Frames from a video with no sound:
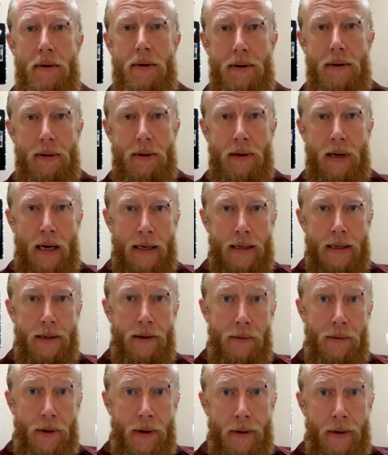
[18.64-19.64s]
kind
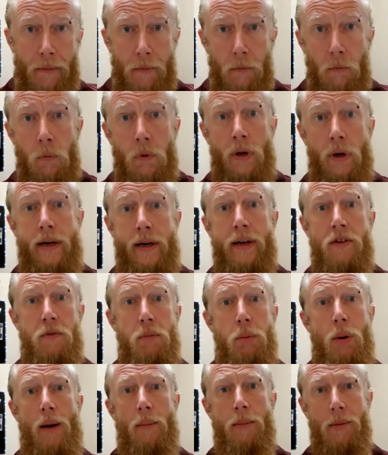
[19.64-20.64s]
of the what is
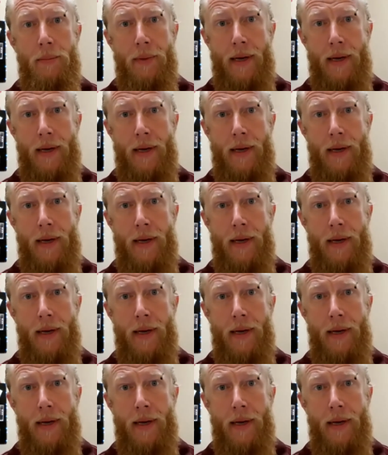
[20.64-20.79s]
problem